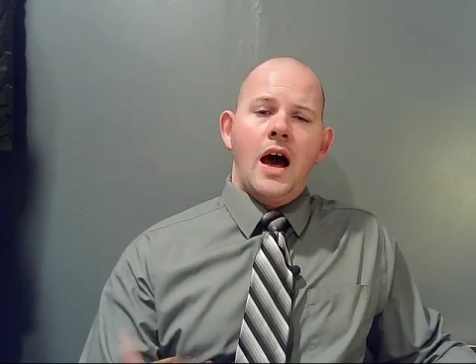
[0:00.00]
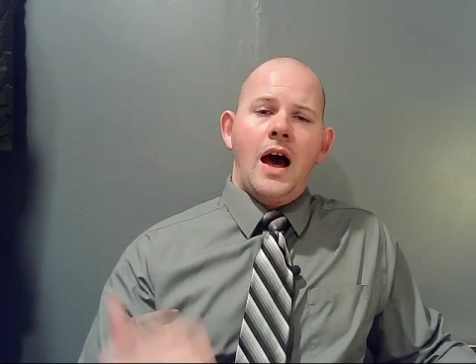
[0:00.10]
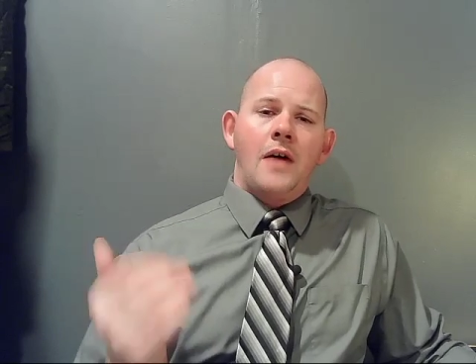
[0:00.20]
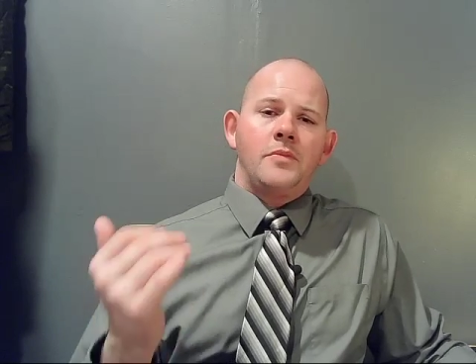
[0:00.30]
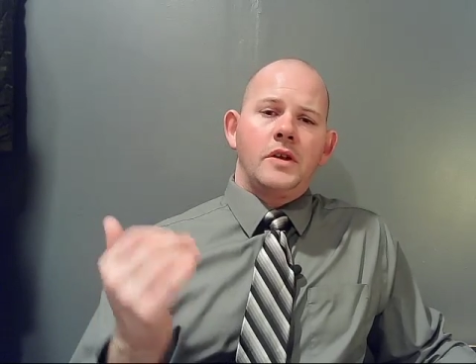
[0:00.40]

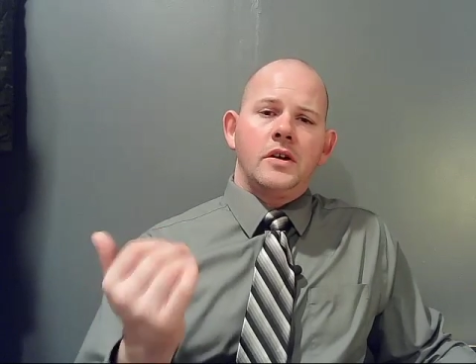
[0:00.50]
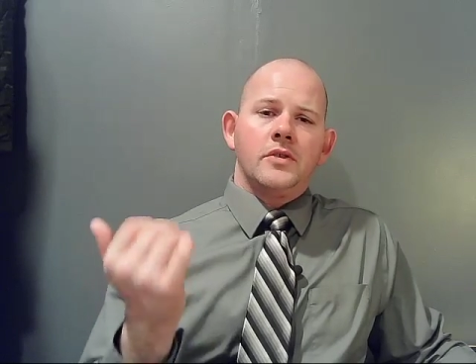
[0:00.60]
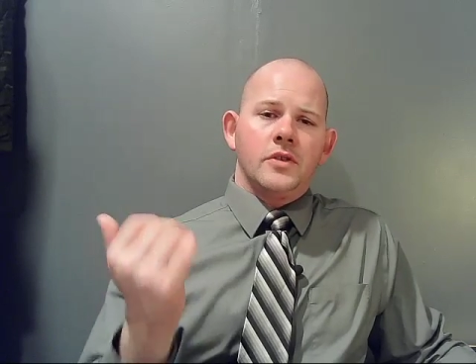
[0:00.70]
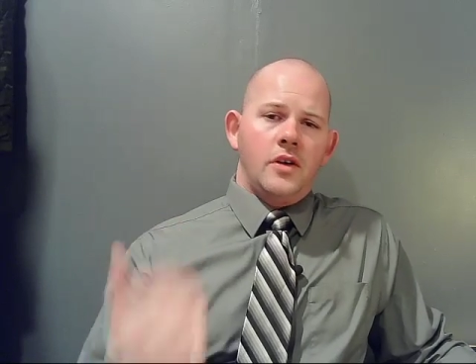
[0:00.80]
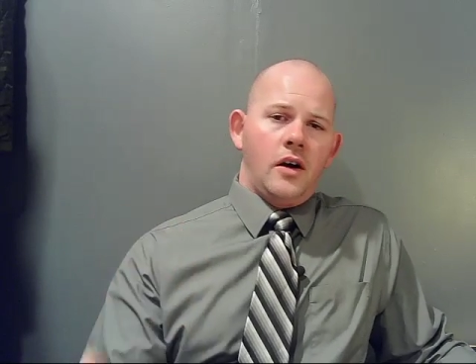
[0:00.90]
I've been
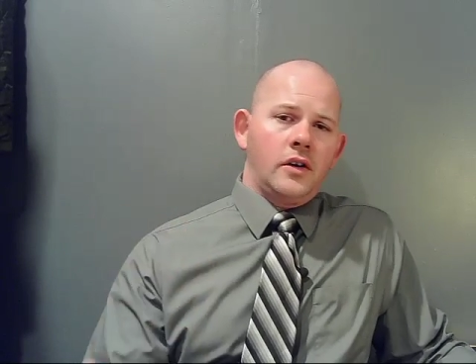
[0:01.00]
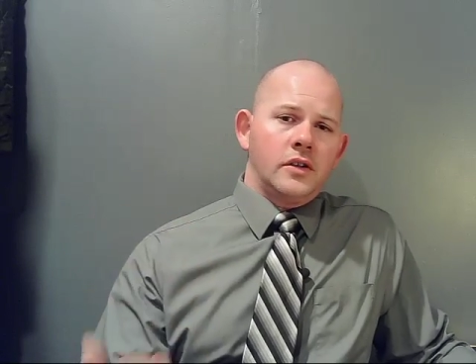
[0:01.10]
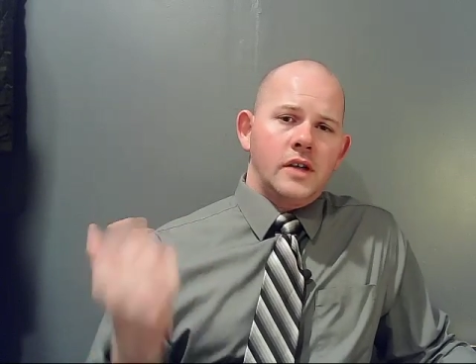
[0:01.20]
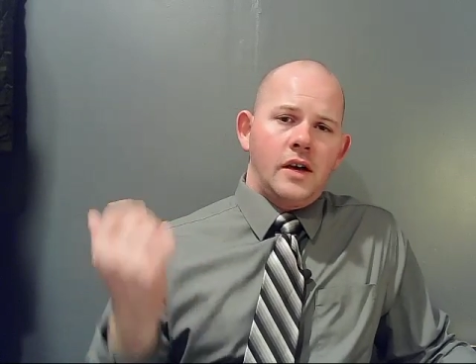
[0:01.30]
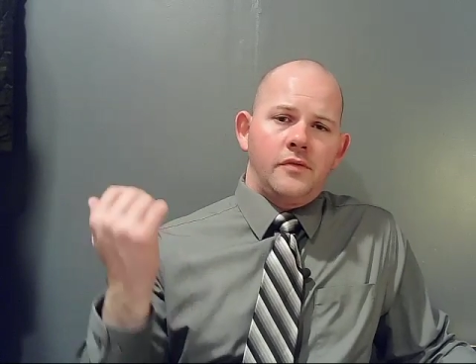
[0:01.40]
here the
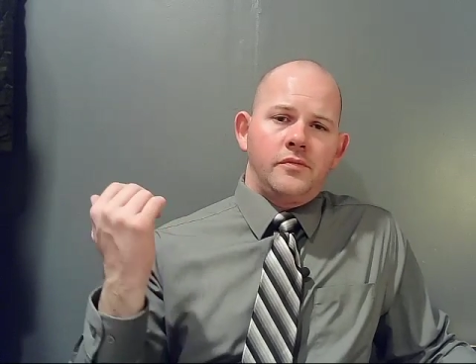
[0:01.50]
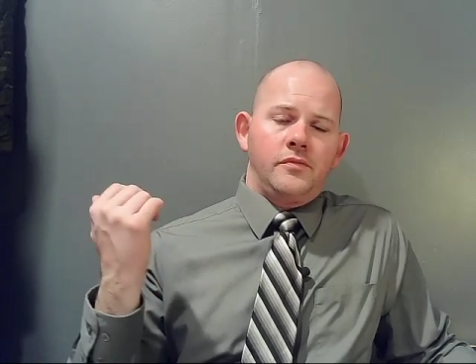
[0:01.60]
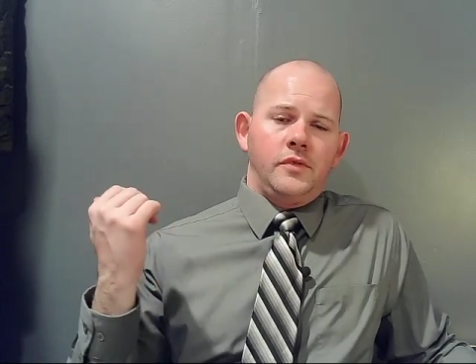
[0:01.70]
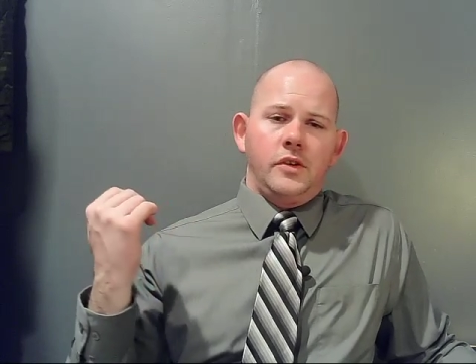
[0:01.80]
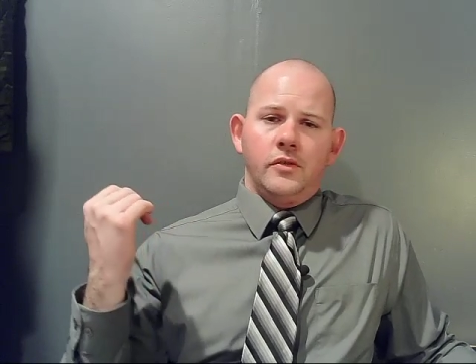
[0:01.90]
longest, I've
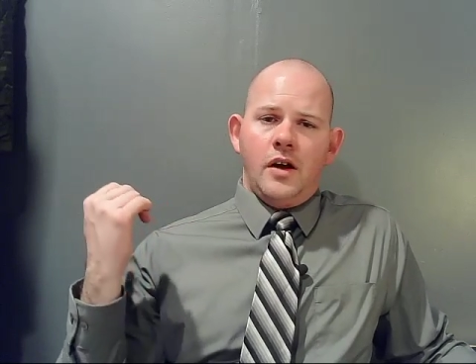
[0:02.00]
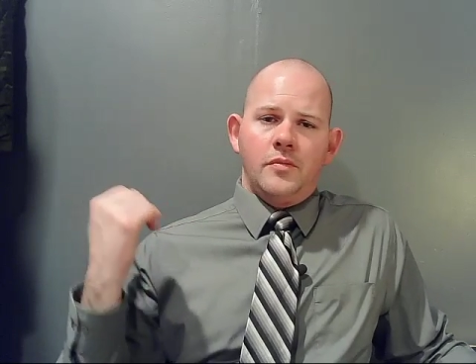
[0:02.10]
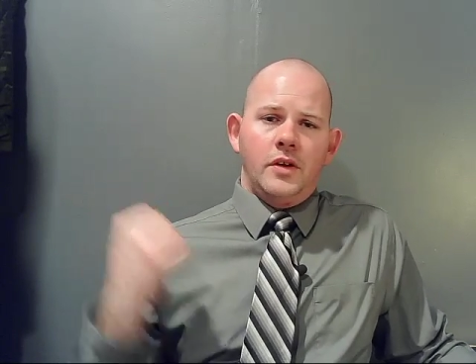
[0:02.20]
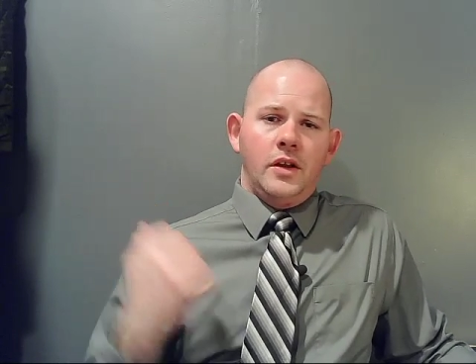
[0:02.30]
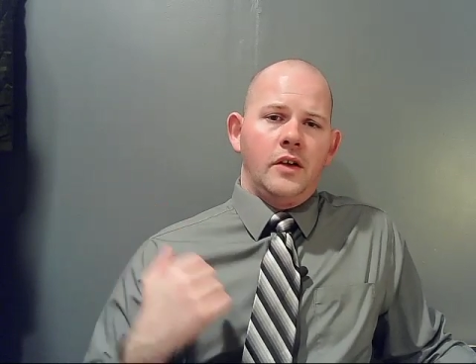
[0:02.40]

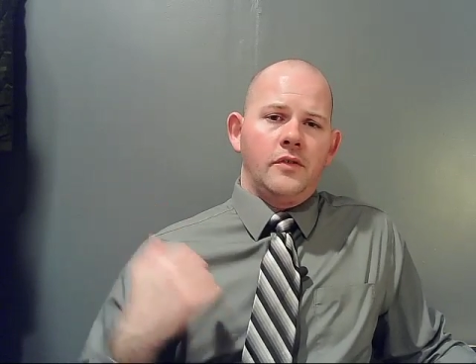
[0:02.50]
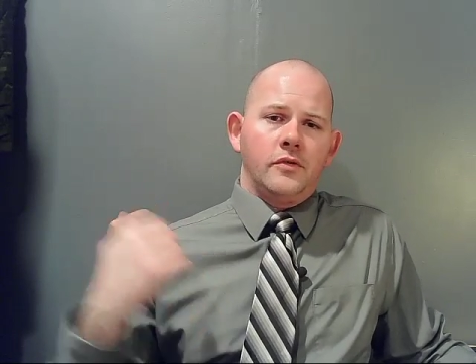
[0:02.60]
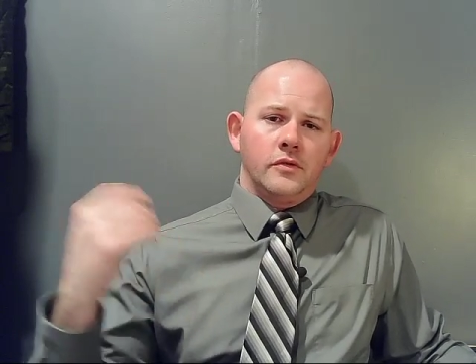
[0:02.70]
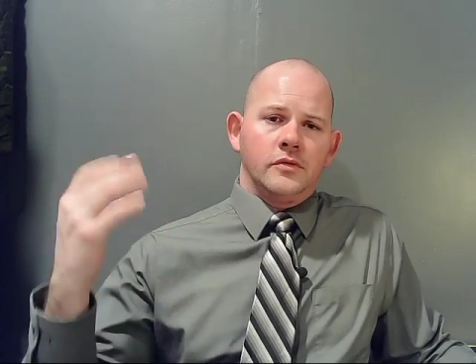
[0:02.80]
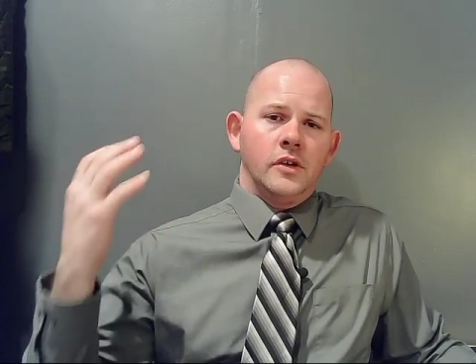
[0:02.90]
been here
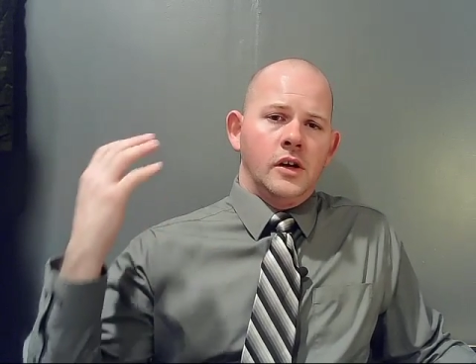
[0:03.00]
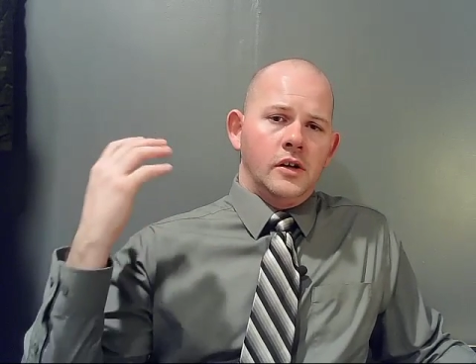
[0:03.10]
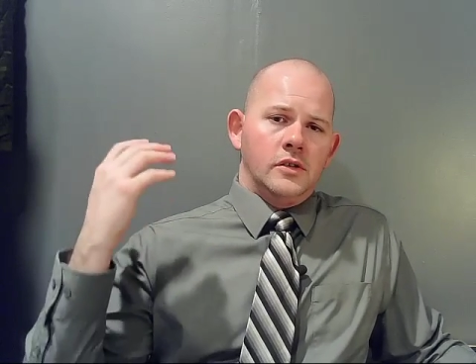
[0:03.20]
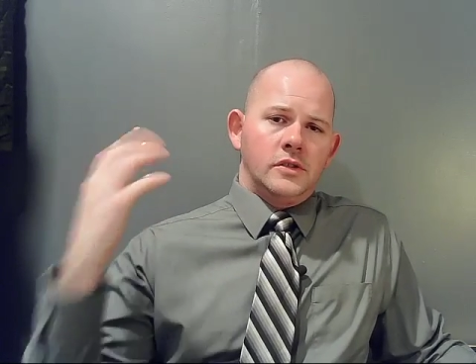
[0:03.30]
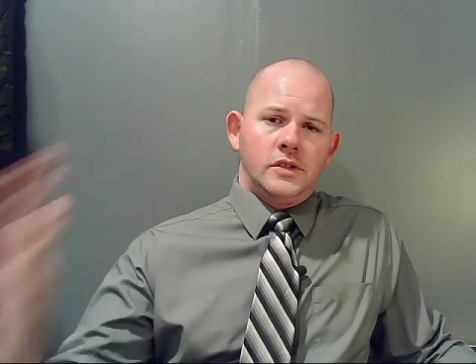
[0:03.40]
for
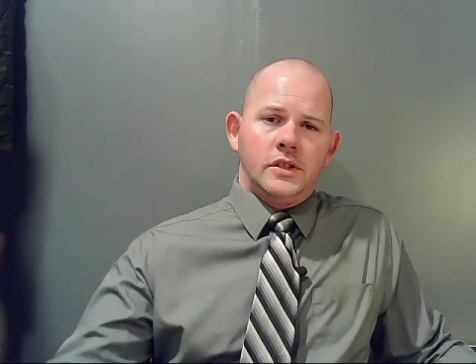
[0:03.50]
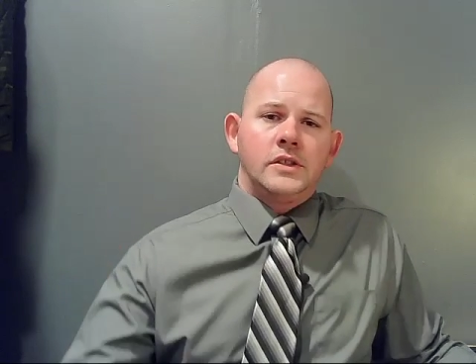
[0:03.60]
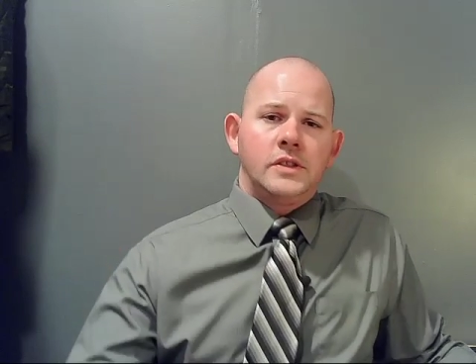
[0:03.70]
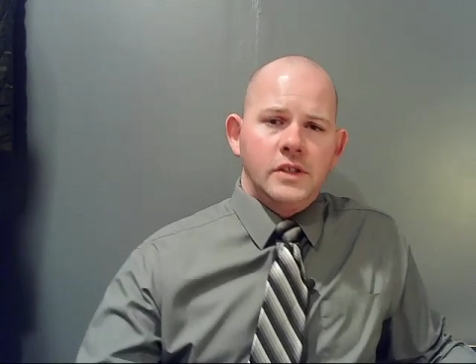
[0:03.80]
60